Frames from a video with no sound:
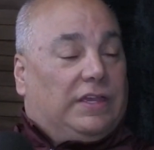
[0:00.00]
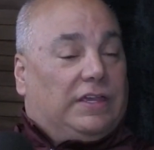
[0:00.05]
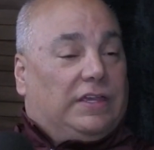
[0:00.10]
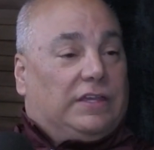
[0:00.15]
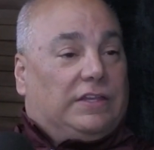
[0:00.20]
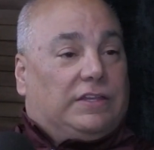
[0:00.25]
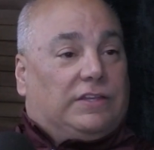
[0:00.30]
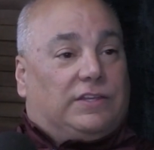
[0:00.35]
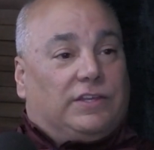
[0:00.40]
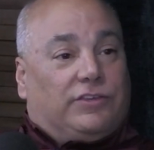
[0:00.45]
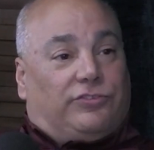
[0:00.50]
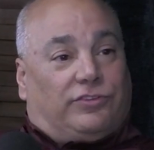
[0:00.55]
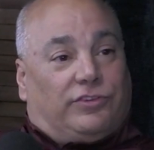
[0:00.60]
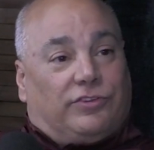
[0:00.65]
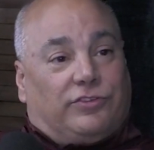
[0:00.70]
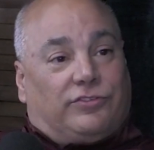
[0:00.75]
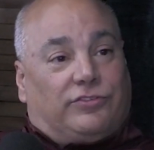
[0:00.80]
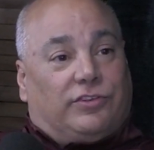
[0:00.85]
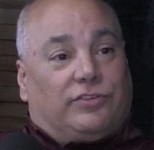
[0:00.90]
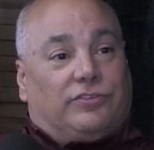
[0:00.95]
It
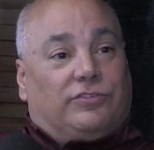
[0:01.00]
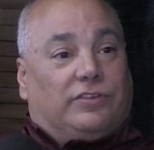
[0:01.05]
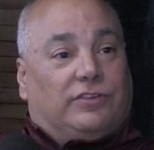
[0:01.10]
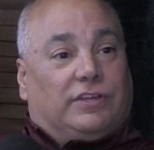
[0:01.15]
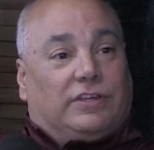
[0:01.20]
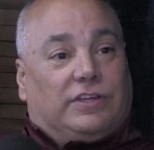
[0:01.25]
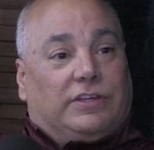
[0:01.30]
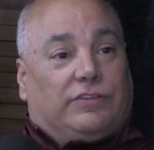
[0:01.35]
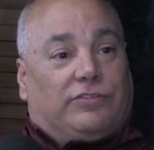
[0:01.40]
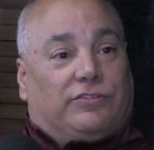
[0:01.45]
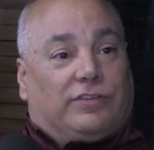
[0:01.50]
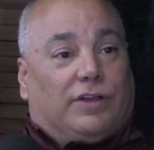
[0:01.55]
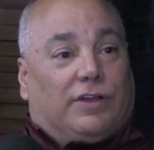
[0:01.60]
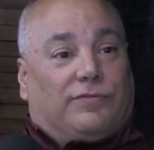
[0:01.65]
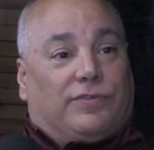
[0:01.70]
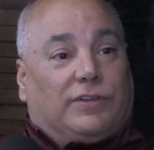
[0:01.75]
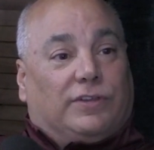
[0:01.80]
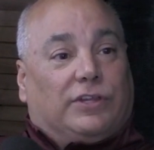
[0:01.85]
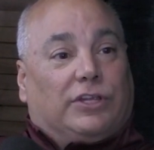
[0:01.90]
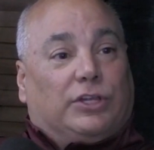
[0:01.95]
distances itself
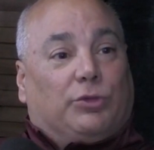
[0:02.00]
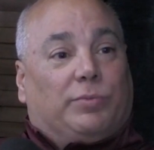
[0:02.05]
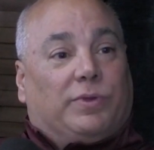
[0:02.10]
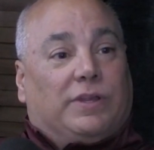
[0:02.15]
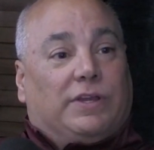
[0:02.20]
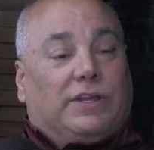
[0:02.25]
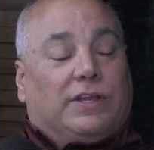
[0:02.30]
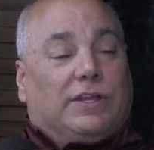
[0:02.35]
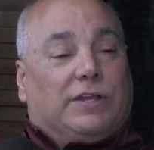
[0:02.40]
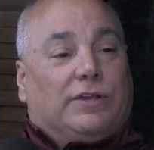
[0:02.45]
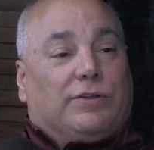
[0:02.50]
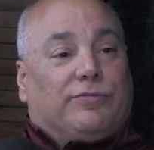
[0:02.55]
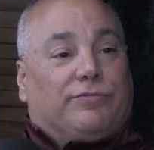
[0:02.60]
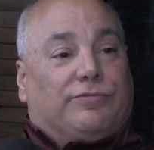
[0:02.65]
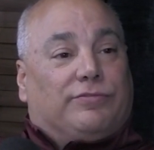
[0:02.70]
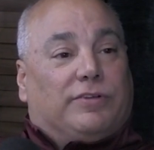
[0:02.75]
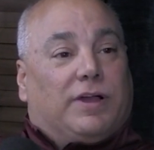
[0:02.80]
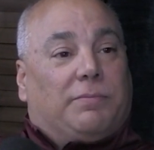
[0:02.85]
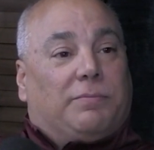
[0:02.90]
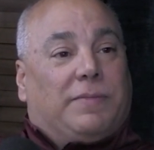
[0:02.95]
a little bit
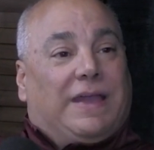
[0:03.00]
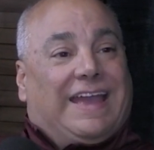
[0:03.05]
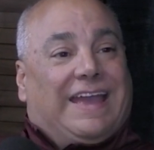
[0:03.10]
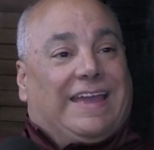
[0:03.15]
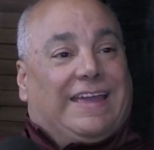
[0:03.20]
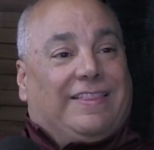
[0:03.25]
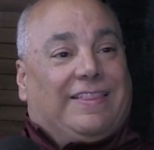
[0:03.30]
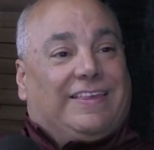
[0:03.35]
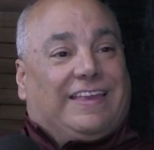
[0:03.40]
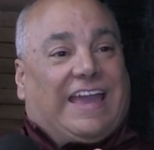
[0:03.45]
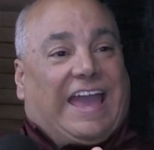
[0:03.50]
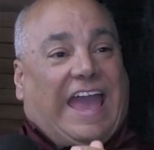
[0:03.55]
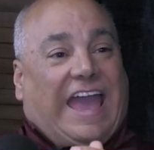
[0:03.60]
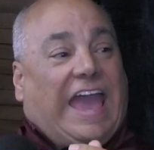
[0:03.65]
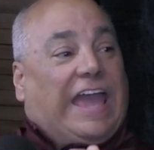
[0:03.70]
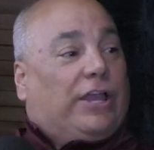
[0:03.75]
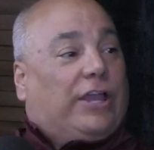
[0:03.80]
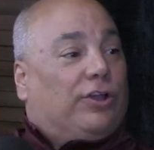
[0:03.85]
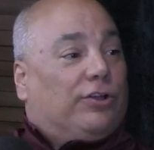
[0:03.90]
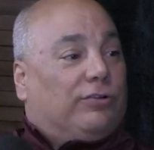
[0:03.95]
from the
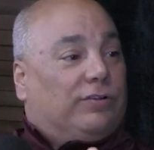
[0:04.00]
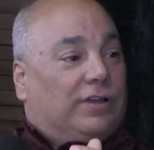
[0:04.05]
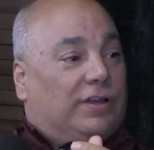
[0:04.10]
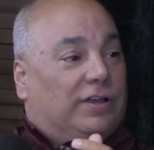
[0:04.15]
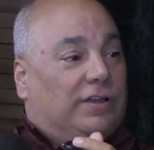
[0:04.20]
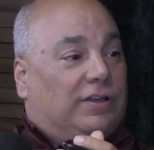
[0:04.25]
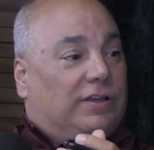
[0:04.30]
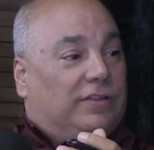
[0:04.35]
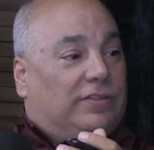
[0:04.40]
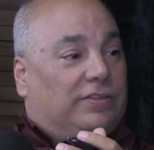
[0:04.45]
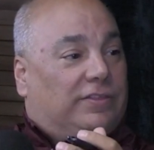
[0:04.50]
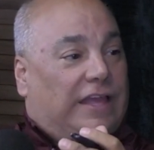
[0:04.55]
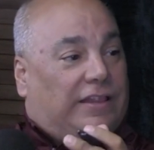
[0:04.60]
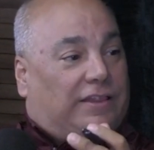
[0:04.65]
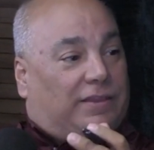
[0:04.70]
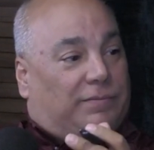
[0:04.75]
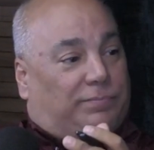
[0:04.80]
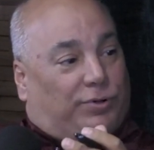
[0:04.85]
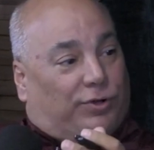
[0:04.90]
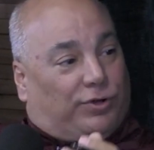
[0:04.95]
anger that
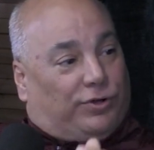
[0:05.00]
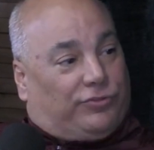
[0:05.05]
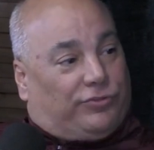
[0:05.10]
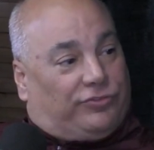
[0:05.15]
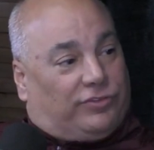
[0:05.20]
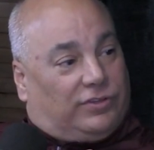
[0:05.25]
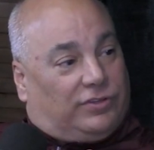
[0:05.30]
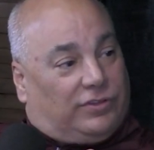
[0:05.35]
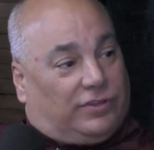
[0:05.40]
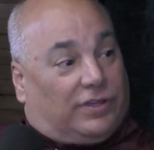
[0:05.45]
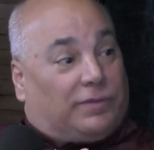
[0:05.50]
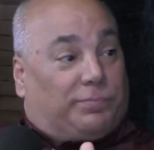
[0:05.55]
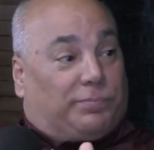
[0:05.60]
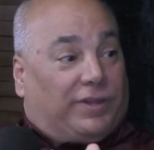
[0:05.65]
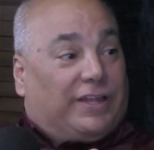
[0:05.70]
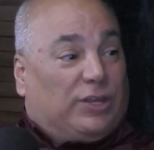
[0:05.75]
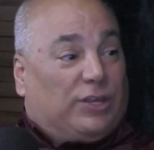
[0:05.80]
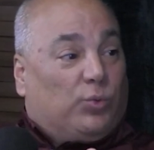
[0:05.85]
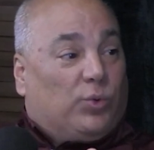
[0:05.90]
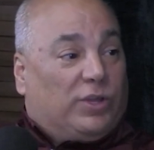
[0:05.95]
the person, the
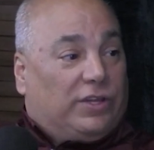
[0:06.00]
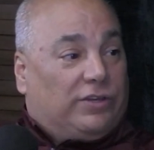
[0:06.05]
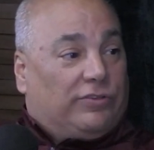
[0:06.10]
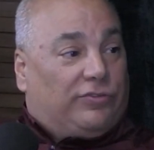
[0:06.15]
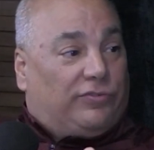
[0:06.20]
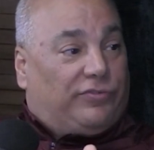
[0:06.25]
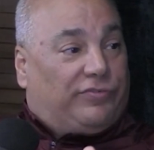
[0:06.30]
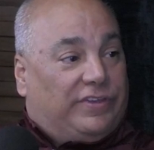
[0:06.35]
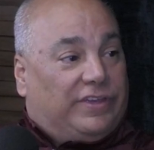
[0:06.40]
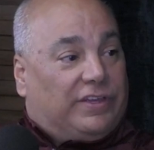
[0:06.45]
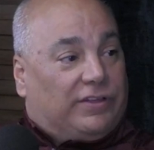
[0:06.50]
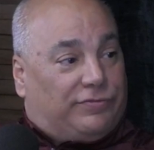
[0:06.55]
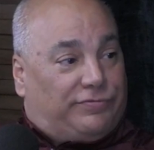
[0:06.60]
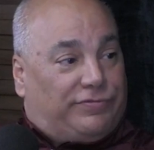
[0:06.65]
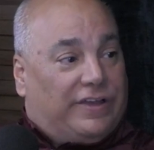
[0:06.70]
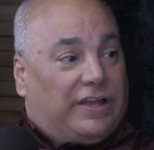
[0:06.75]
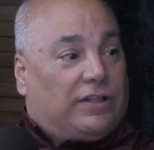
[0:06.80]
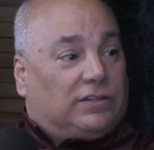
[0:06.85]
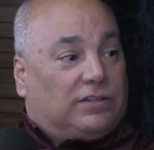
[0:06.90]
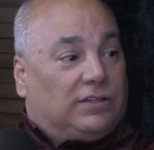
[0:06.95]
complaining witness,
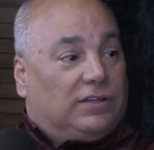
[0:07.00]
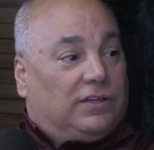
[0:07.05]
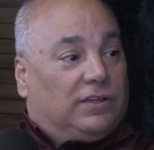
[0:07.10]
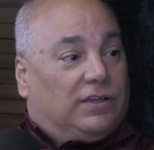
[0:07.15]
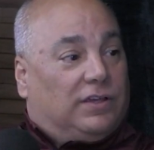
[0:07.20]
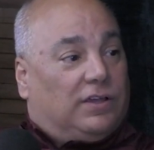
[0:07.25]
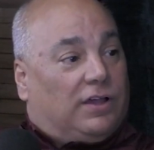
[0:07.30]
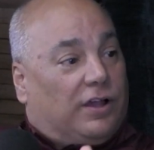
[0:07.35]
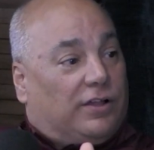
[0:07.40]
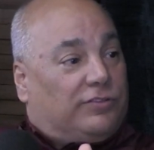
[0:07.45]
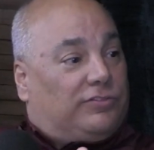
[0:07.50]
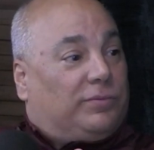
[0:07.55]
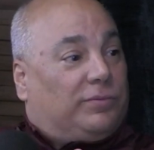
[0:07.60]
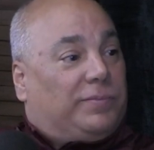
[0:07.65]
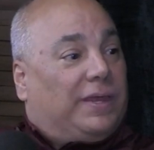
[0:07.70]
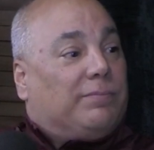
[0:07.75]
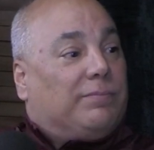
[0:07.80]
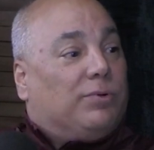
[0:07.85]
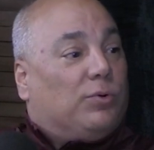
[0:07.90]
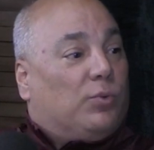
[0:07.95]
felt on
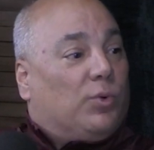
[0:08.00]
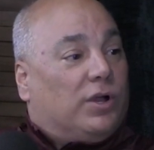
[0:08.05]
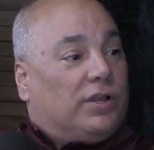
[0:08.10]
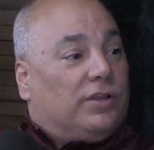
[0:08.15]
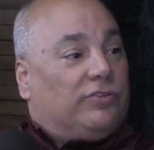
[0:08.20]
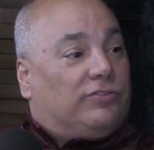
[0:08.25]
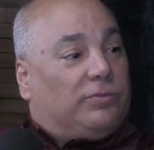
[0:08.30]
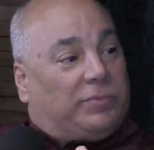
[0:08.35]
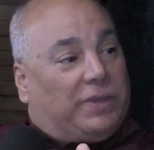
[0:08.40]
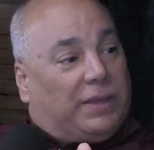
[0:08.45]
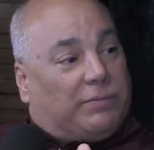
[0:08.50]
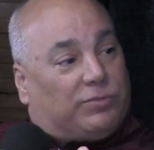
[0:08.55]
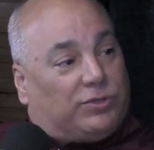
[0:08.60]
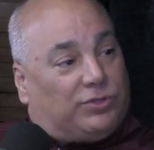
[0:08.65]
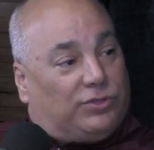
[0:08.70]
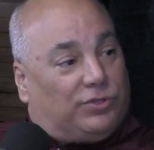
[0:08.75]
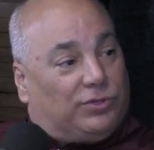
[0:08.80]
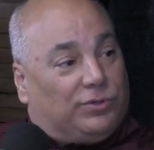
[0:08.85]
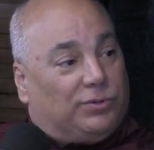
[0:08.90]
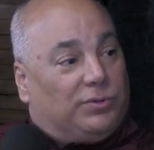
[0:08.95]
September 1, September
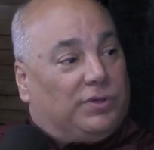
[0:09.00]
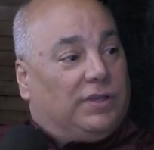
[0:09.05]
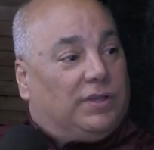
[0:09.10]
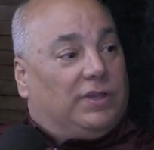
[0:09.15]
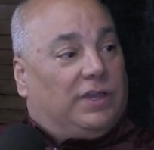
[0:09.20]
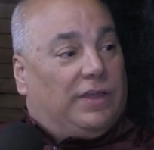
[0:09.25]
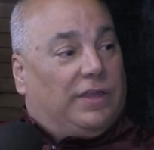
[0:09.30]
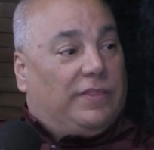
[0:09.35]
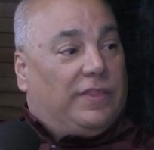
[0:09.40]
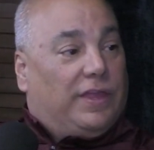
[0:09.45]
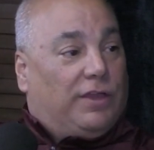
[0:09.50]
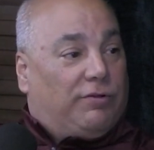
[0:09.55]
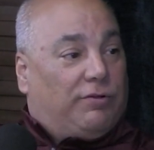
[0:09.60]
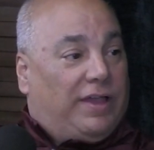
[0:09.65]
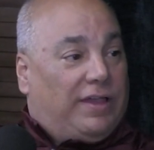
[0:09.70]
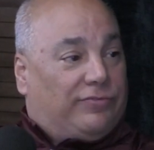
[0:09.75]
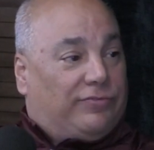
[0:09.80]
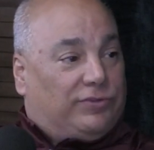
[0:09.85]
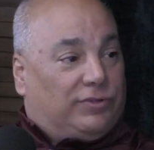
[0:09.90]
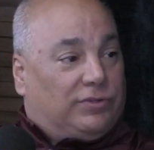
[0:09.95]
2, and
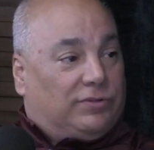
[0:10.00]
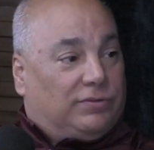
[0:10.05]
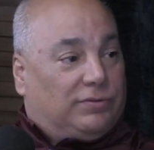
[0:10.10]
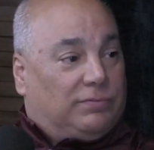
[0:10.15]
thereafter.